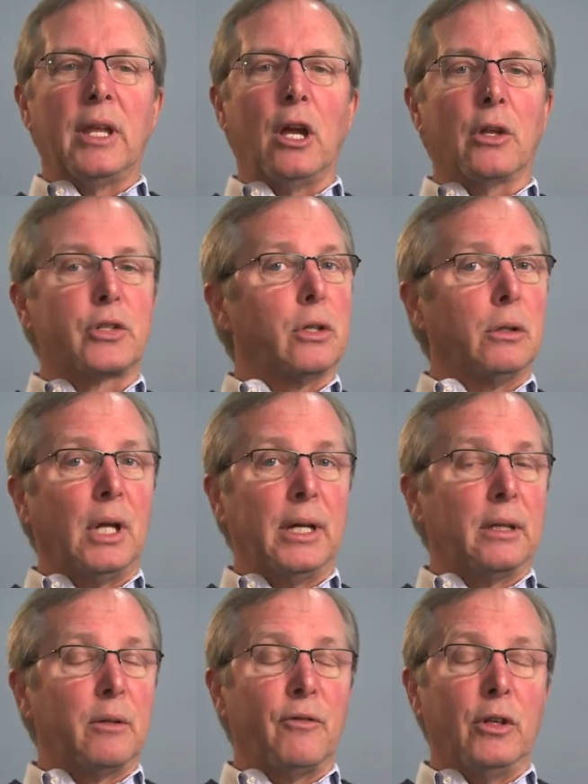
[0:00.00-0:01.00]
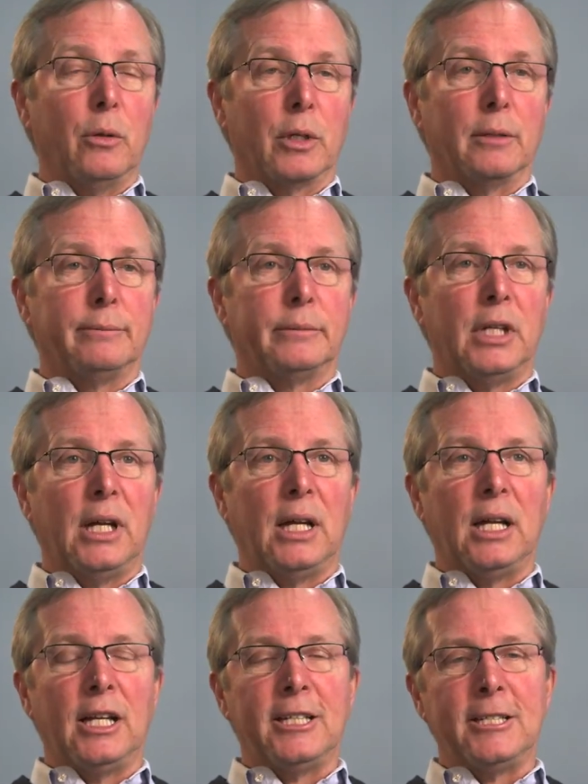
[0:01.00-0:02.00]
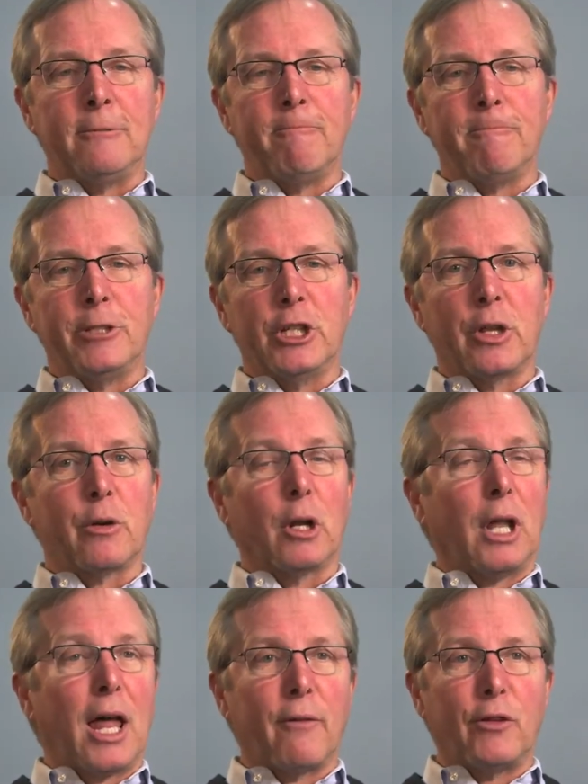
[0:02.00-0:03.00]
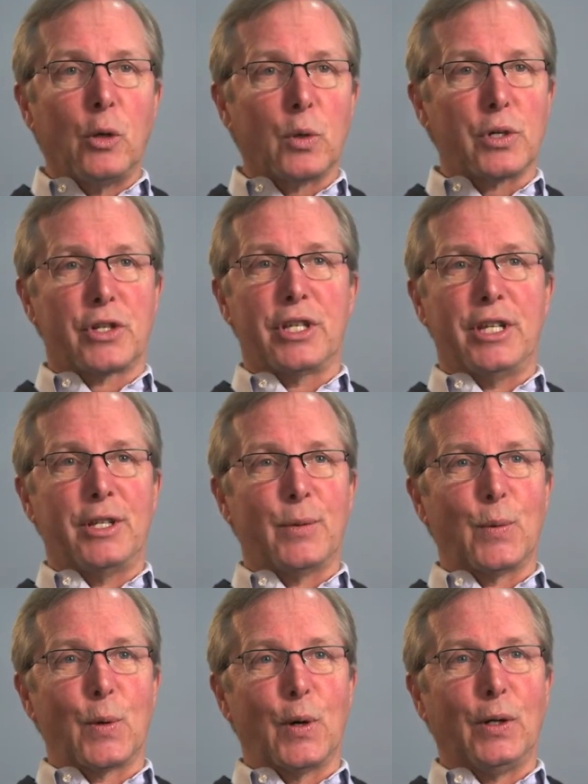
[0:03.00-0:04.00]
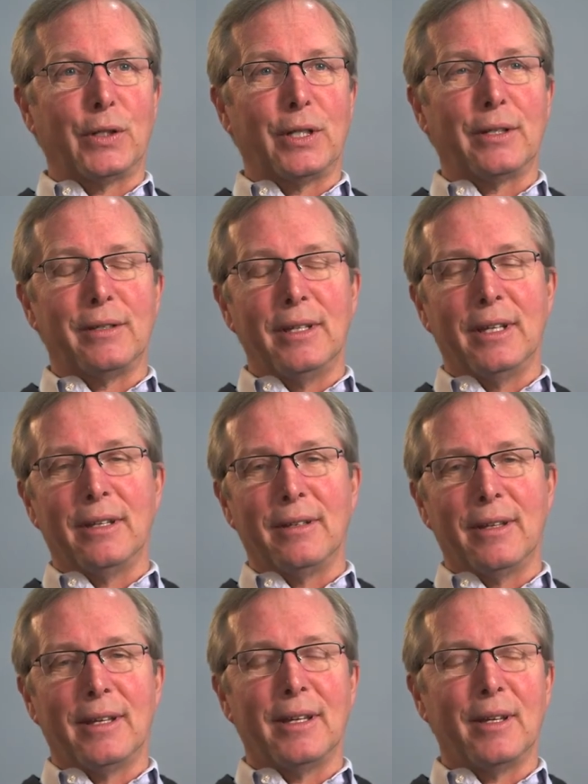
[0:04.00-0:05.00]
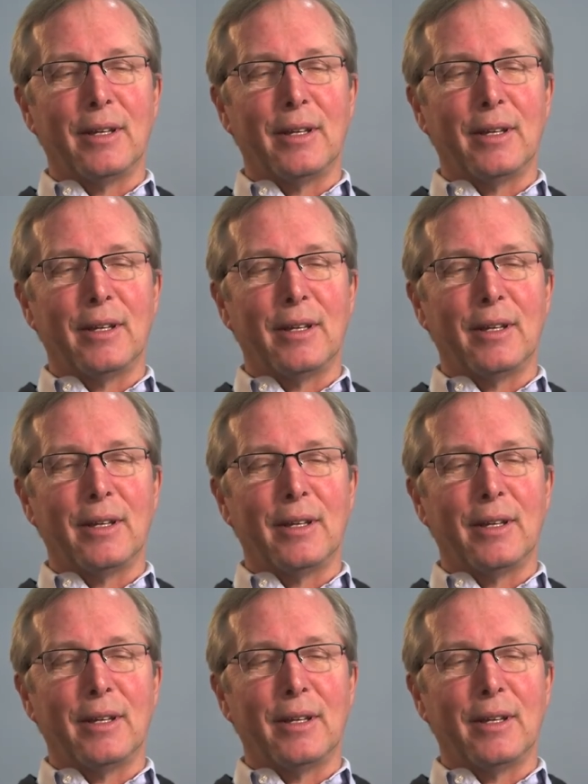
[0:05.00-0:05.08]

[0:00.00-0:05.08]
They also like the viewer. There are a lot of viewers in the world, and